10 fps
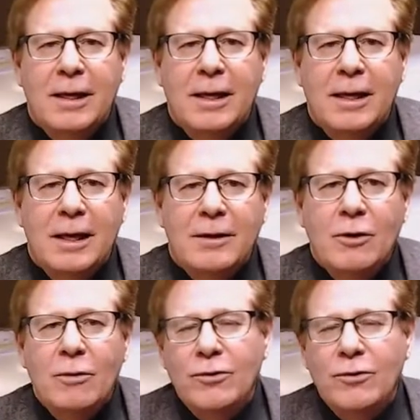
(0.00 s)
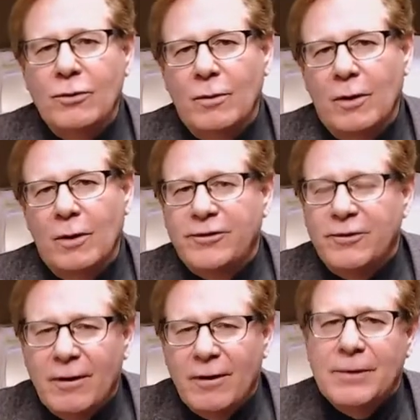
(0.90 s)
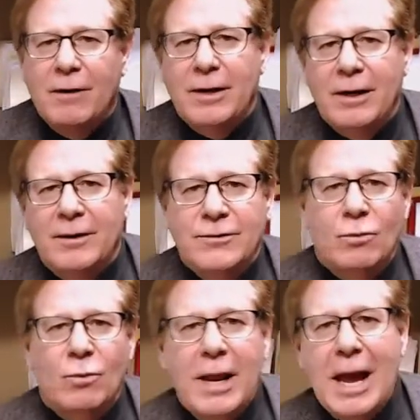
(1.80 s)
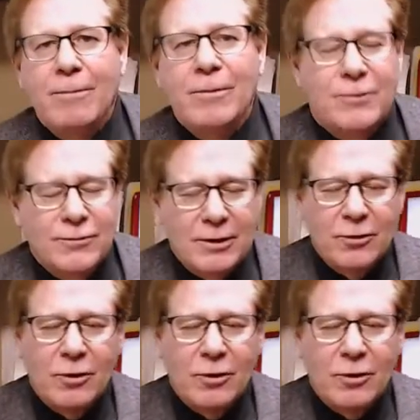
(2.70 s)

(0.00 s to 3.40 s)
And you go into developed areas, and what happens is a